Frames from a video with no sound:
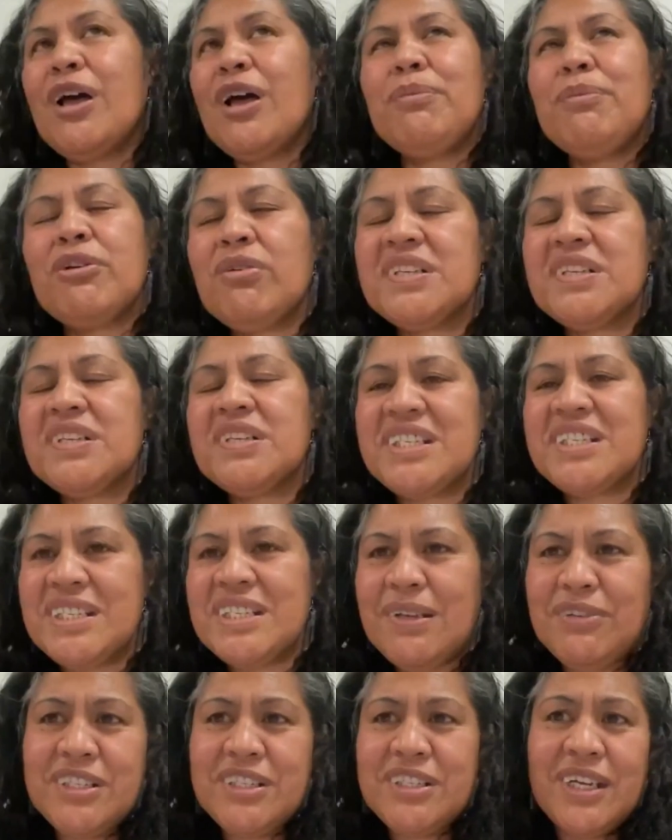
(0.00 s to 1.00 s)
or come
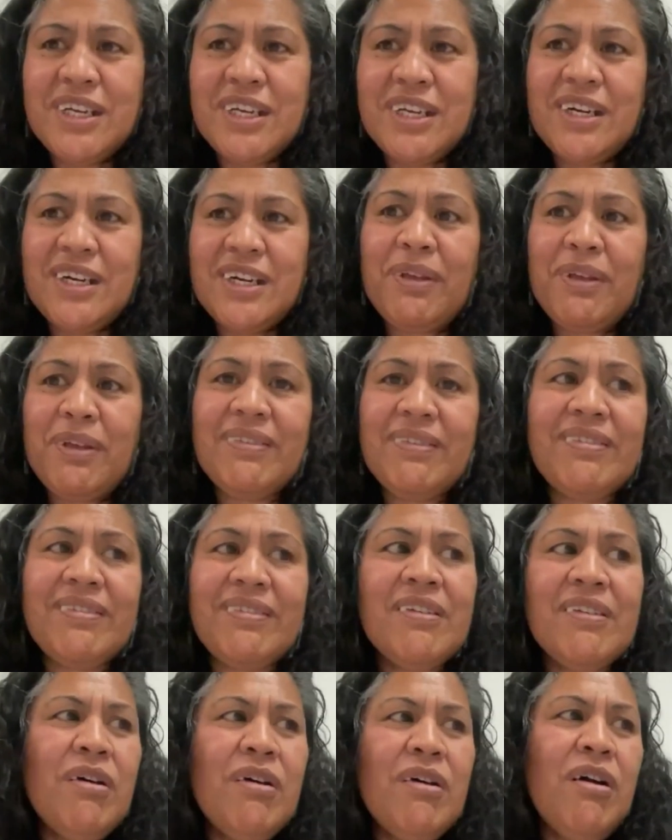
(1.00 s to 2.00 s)
across is 17
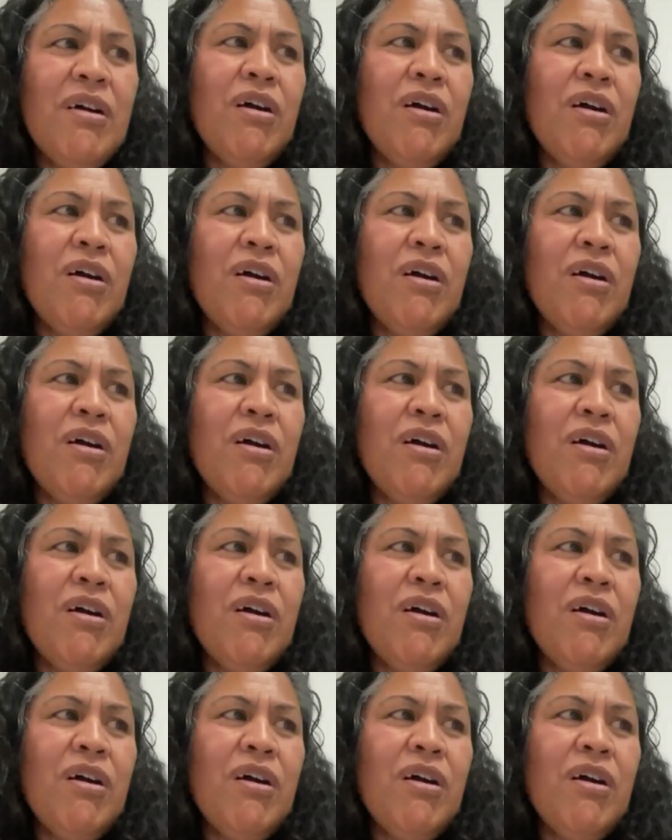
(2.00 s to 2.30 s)
Habits